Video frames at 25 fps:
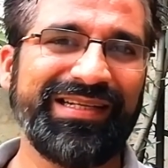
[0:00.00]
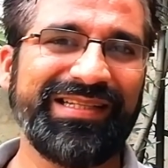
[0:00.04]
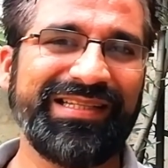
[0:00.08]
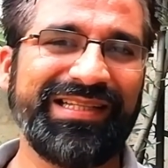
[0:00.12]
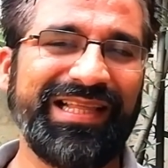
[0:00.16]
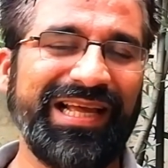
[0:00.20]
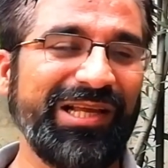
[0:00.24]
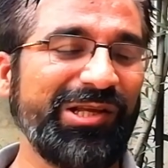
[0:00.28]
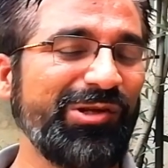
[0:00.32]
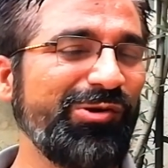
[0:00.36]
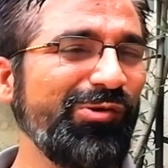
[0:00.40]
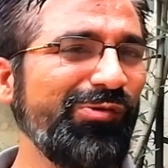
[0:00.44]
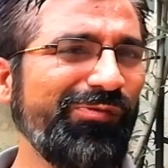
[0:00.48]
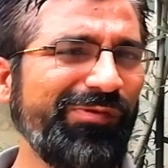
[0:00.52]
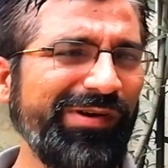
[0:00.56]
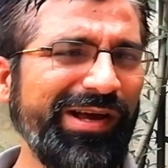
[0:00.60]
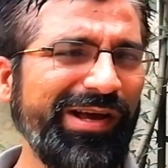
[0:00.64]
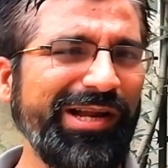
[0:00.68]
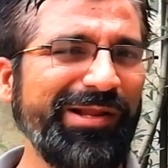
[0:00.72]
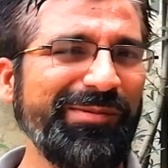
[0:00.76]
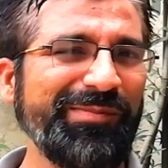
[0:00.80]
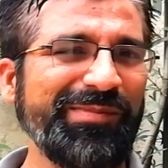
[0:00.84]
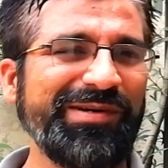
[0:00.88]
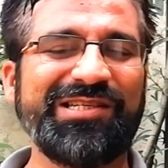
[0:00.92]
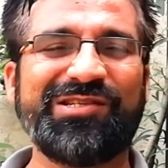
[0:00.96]
thank you
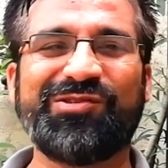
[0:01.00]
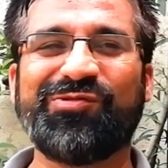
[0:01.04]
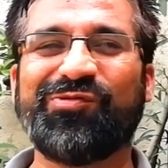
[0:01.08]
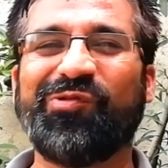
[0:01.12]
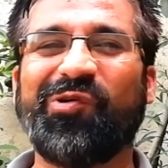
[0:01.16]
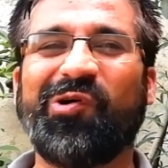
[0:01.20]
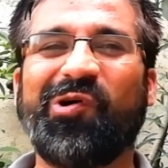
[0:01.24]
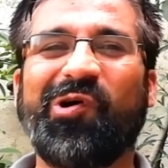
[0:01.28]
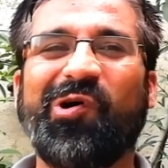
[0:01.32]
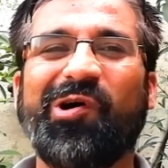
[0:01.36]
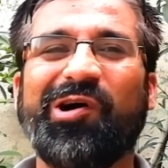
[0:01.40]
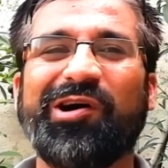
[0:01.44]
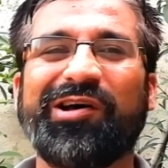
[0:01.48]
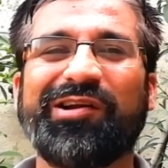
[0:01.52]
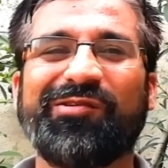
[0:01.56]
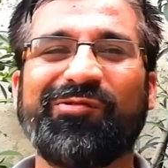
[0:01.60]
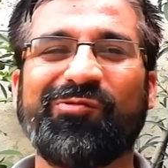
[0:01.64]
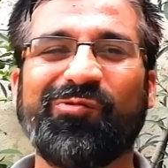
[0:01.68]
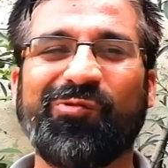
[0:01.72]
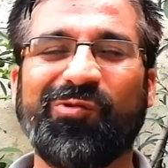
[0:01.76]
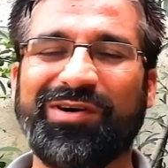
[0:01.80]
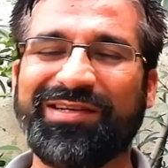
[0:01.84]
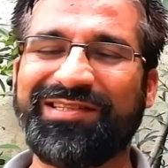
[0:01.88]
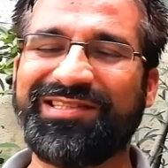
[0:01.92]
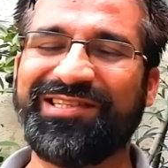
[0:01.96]
very much for
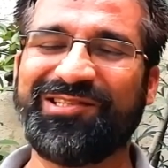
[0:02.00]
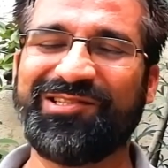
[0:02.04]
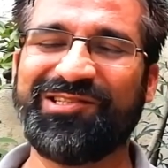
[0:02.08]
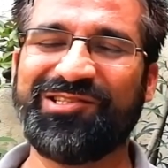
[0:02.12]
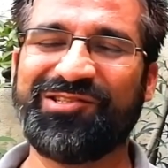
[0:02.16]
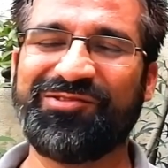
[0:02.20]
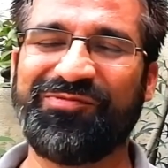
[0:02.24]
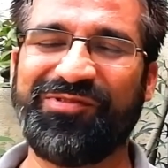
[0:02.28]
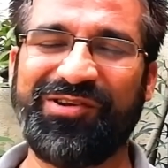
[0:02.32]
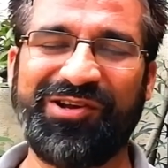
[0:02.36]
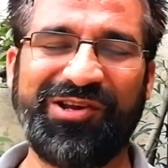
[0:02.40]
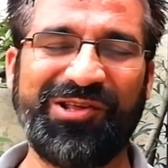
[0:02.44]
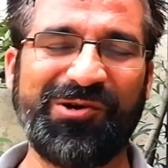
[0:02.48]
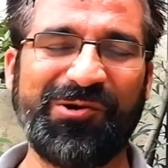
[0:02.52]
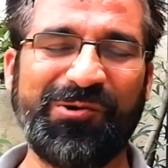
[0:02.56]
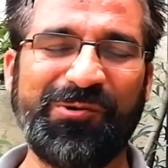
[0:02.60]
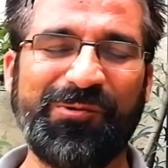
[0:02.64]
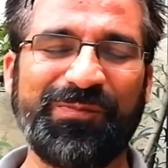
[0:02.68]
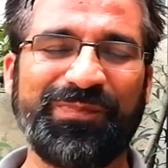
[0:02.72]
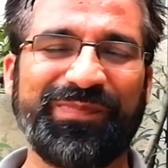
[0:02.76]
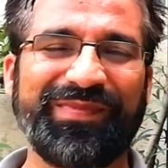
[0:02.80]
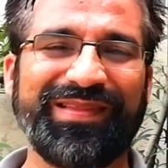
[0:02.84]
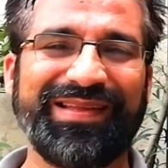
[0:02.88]
watching this video